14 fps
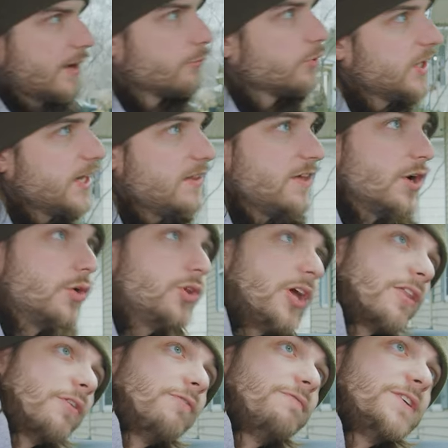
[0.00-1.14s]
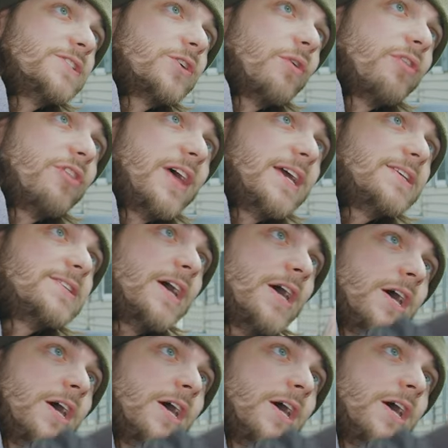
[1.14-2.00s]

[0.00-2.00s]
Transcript: And really, the only other physical things,